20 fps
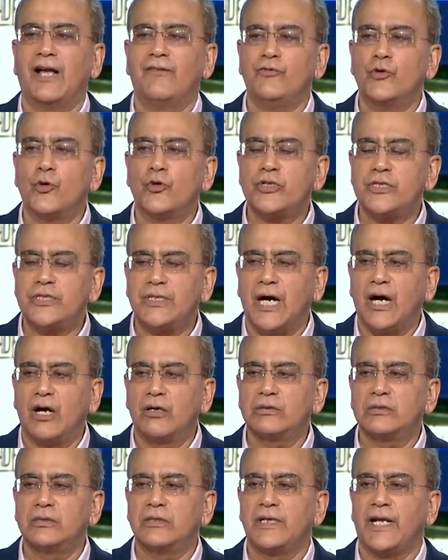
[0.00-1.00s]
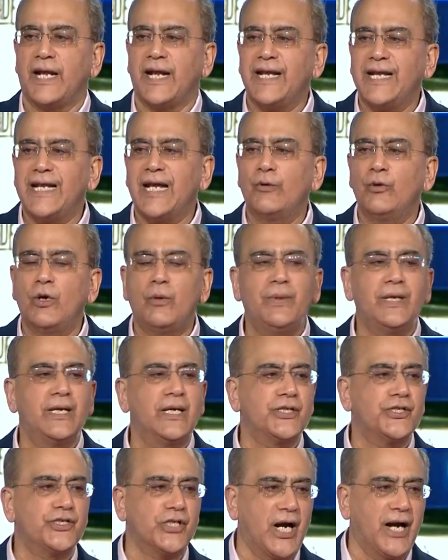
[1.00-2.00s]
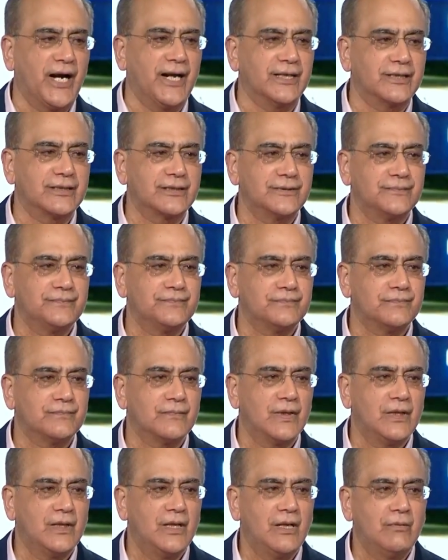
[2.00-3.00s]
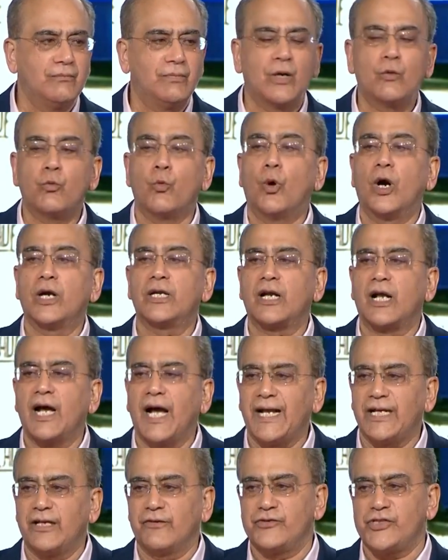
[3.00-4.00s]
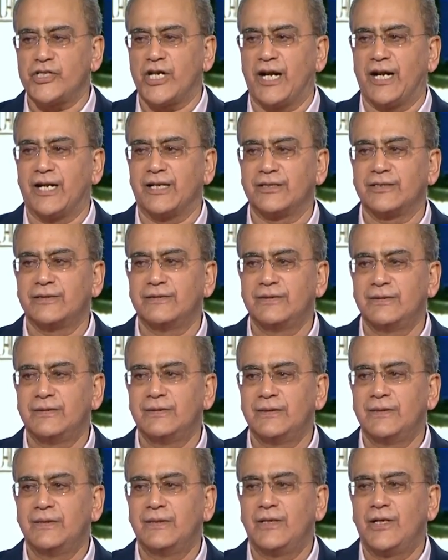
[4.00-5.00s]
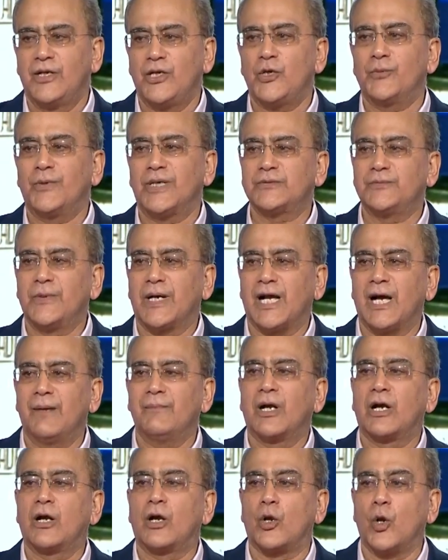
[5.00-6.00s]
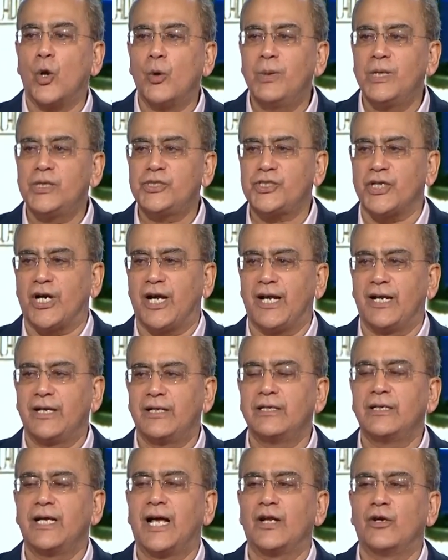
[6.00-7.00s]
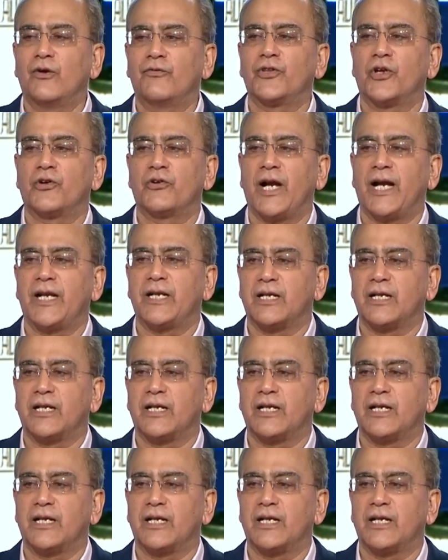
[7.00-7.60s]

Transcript: I have no doubt India will be a giant. But what kind of giant? You must become a global giant and of the